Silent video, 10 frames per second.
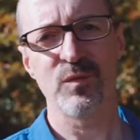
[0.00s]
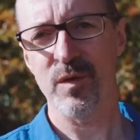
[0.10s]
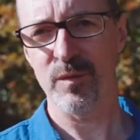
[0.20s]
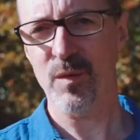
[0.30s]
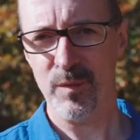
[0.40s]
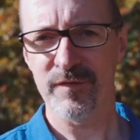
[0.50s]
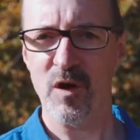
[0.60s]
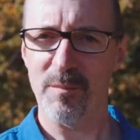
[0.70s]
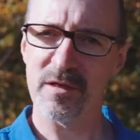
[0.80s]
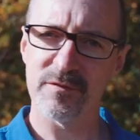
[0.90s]
to work with what we've
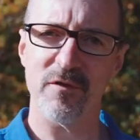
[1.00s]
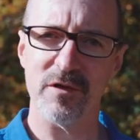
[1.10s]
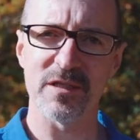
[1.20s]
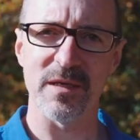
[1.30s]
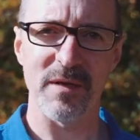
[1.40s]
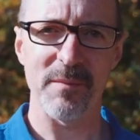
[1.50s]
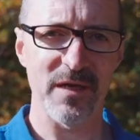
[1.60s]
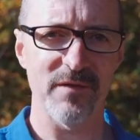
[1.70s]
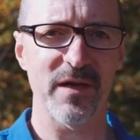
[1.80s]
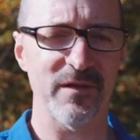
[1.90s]
got. But it's very similar. I mean,
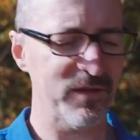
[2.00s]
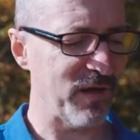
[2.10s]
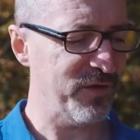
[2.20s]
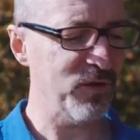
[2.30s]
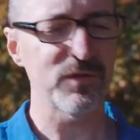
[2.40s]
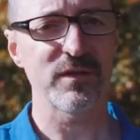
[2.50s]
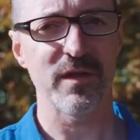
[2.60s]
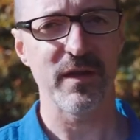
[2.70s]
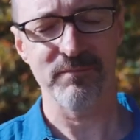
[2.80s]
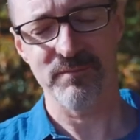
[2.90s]

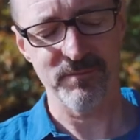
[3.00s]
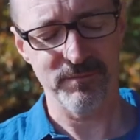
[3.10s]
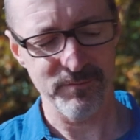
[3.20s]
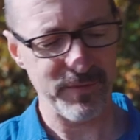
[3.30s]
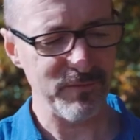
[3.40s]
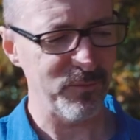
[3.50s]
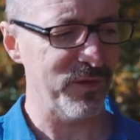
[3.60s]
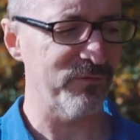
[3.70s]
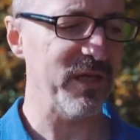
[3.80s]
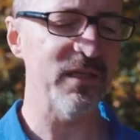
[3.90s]
I've been with
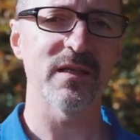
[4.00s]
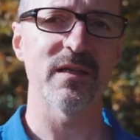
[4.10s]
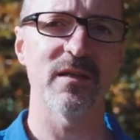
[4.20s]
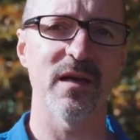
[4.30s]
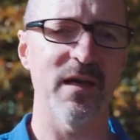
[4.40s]
the reeds in